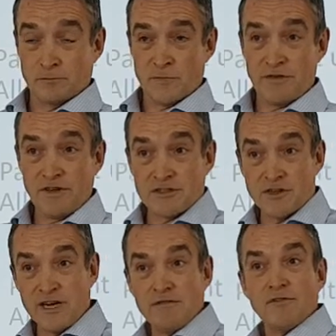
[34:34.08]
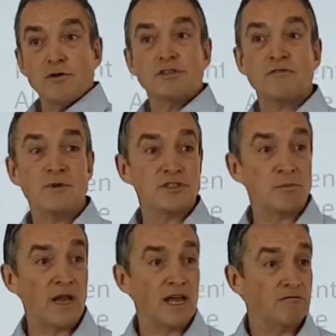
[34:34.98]
If it's an invoice from a
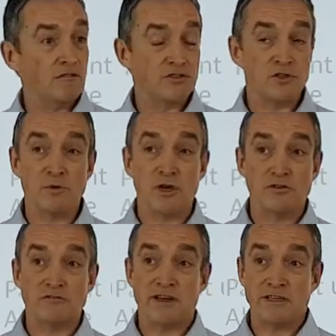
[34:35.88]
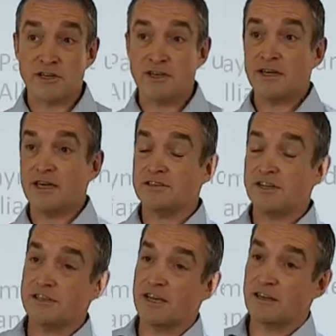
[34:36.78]
supplier or a subcontractor, it's
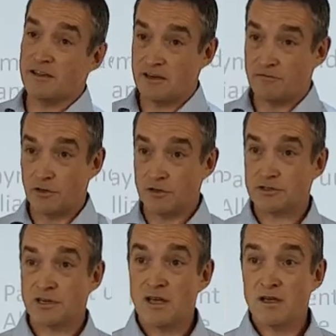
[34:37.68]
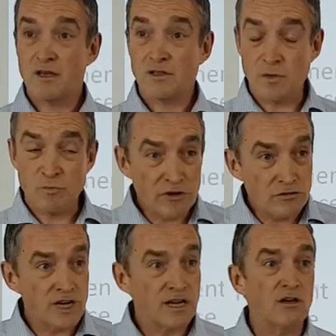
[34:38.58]
exactly the invoice. The
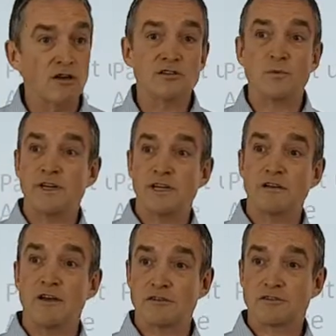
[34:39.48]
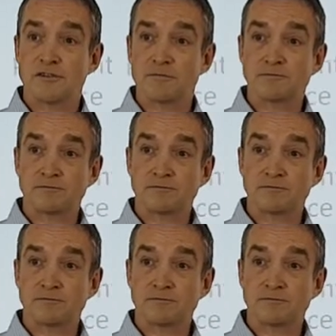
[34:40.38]
project costs what it'll cost.